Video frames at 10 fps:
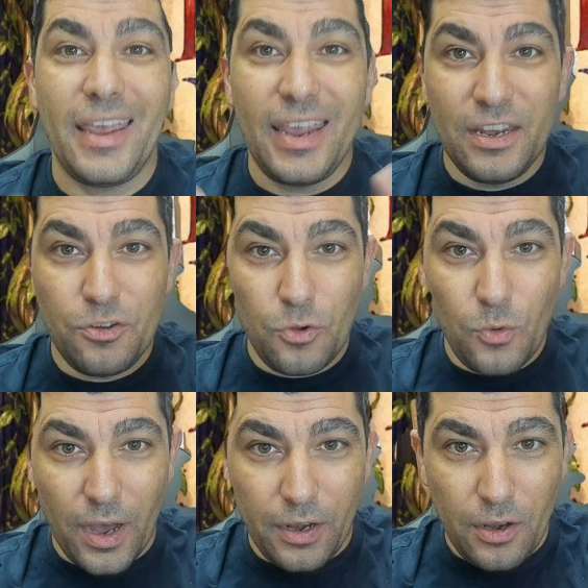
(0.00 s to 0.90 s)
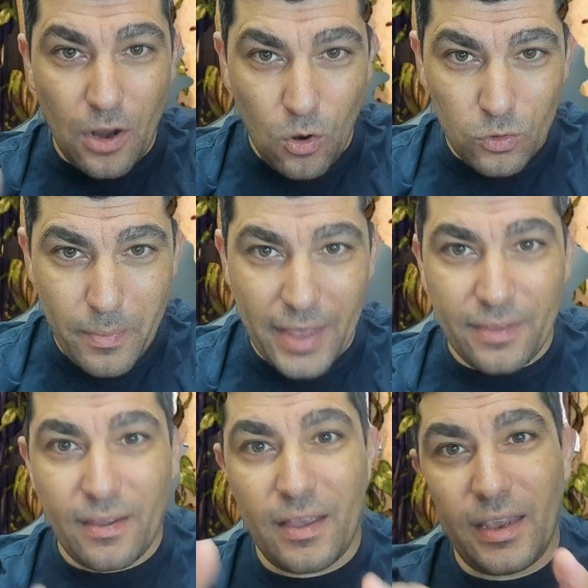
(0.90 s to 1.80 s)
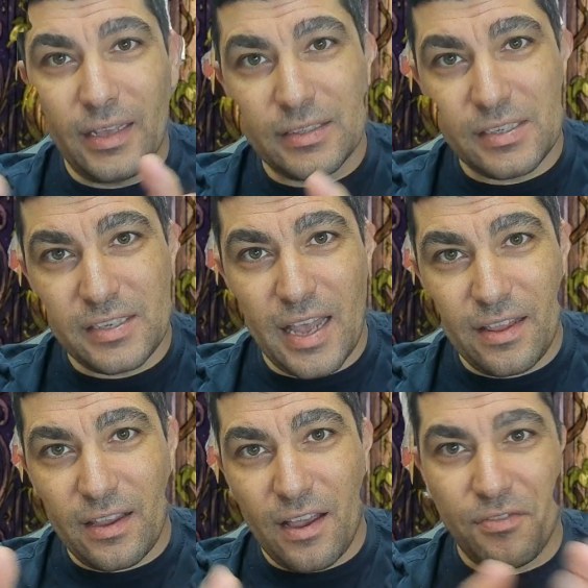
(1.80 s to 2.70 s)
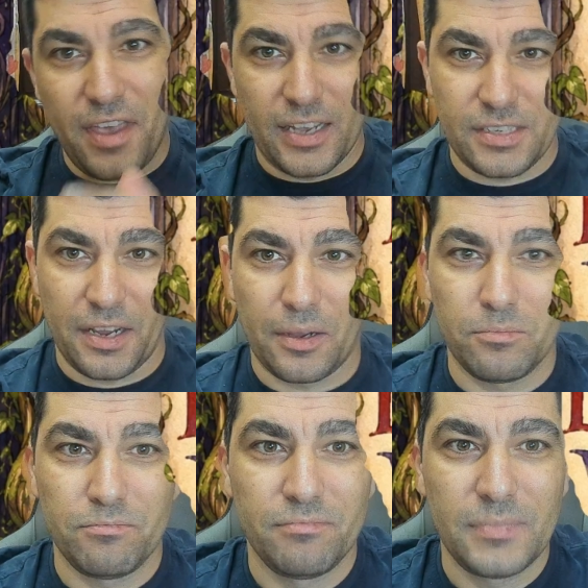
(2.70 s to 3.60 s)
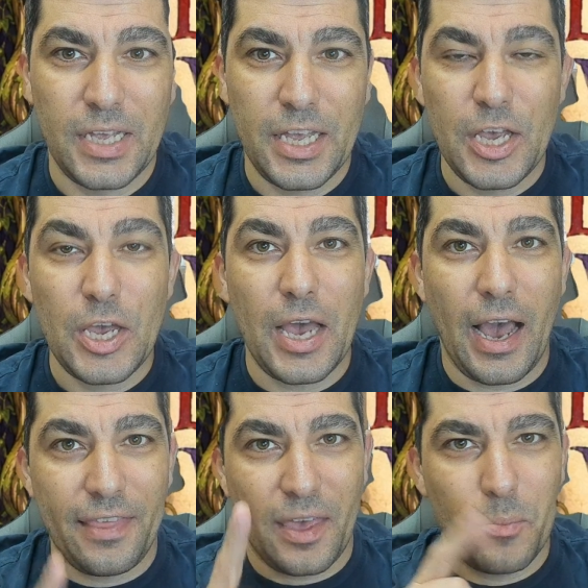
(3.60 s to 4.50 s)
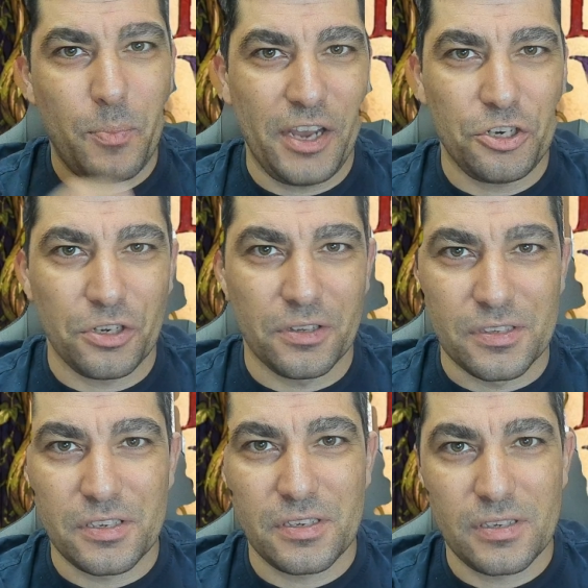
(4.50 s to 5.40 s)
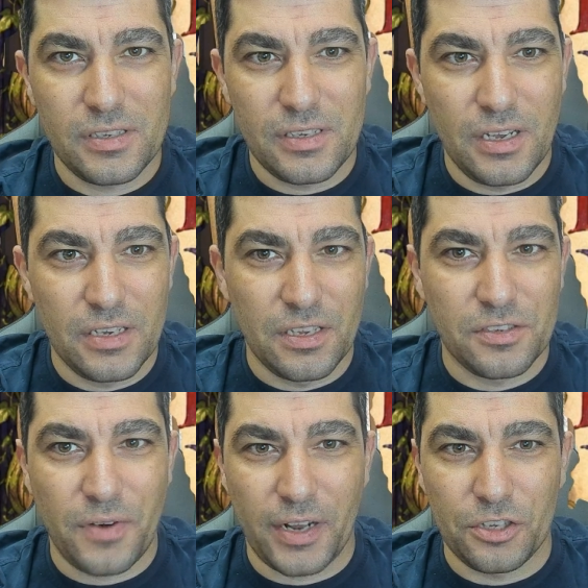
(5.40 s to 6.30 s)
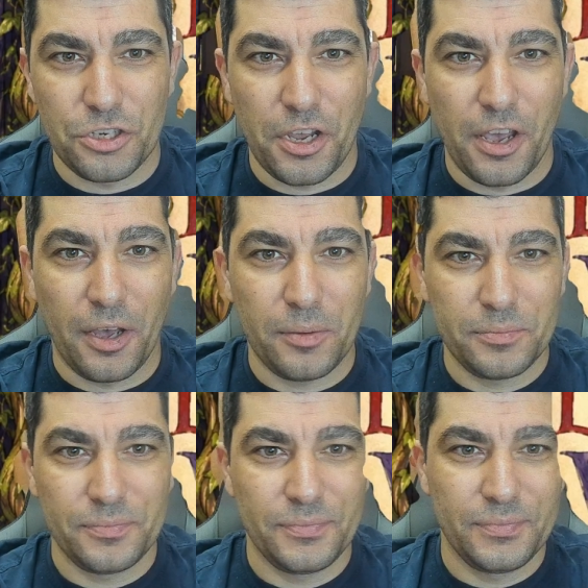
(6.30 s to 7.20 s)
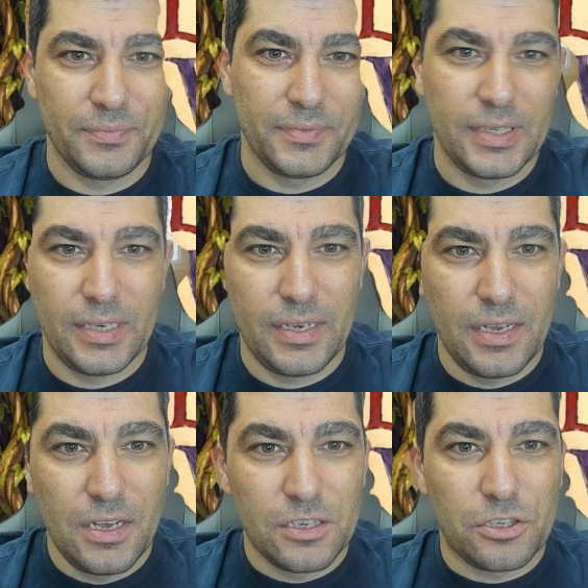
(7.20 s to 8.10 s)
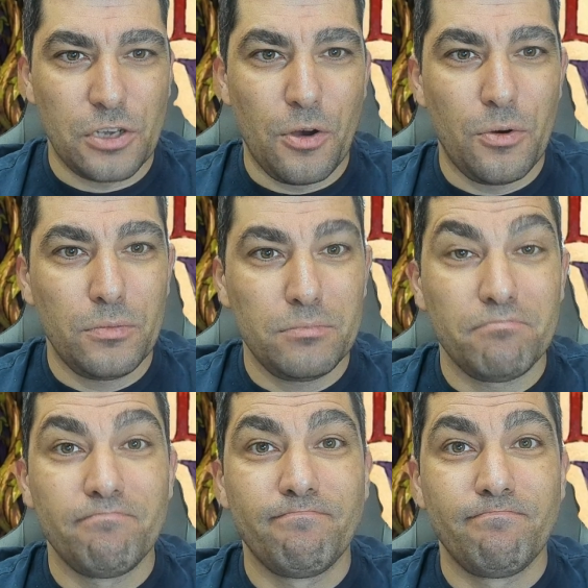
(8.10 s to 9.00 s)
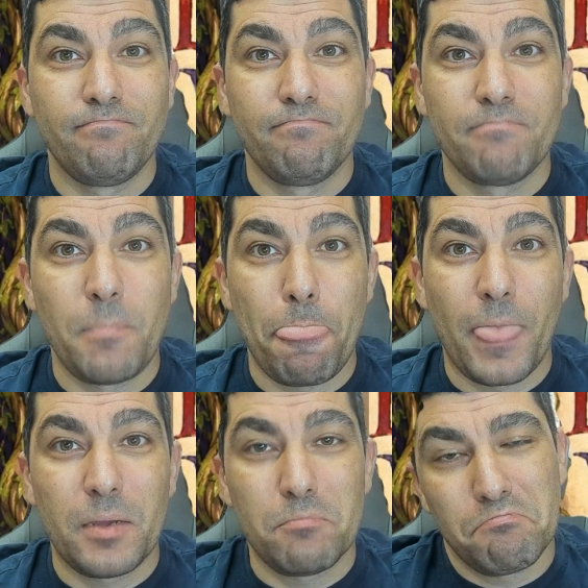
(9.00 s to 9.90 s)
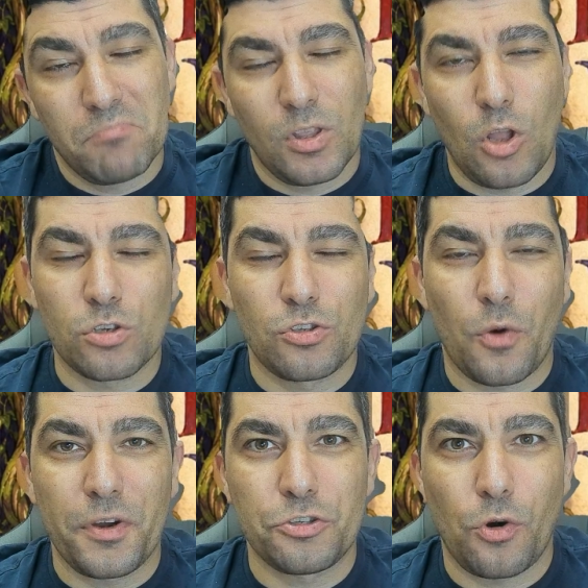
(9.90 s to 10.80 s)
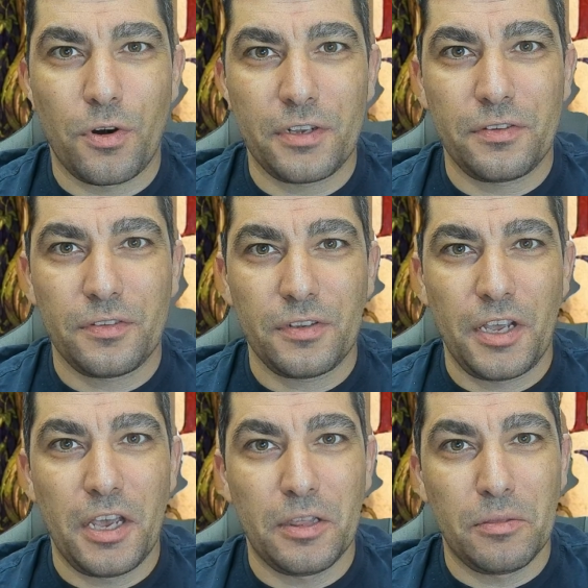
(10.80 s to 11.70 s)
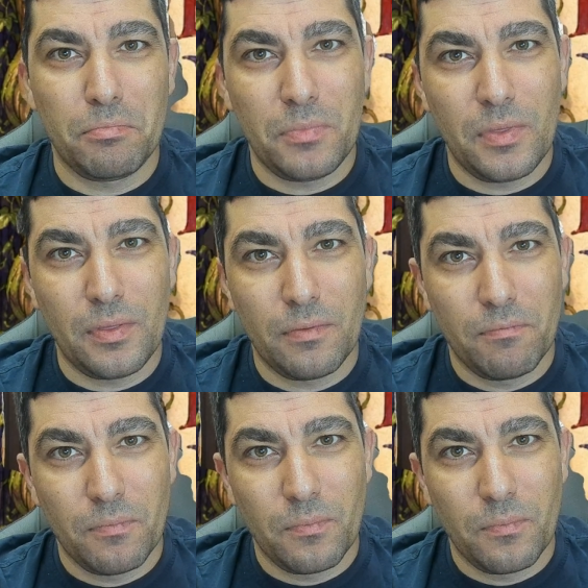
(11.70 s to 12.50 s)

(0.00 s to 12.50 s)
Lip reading: into a known meta instead of guessing. I think patience is the strategy here. So, long story short, in